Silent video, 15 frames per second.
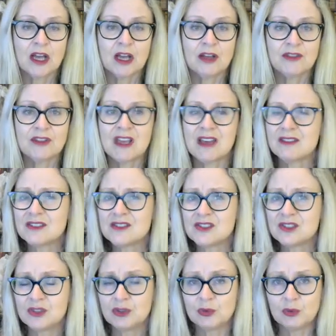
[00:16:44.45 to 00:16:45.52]
Uh, the
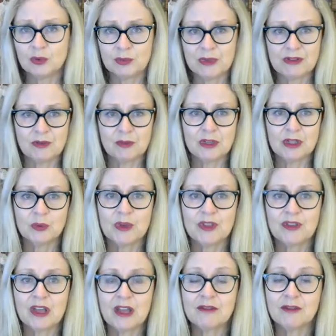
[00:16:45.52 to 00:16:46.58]
others you will be familiar
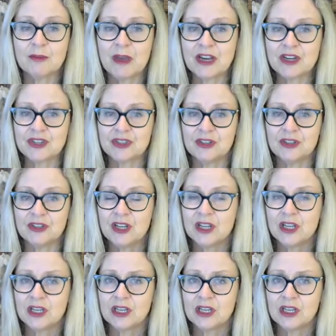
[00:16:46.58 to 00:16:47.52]
with, affirmation.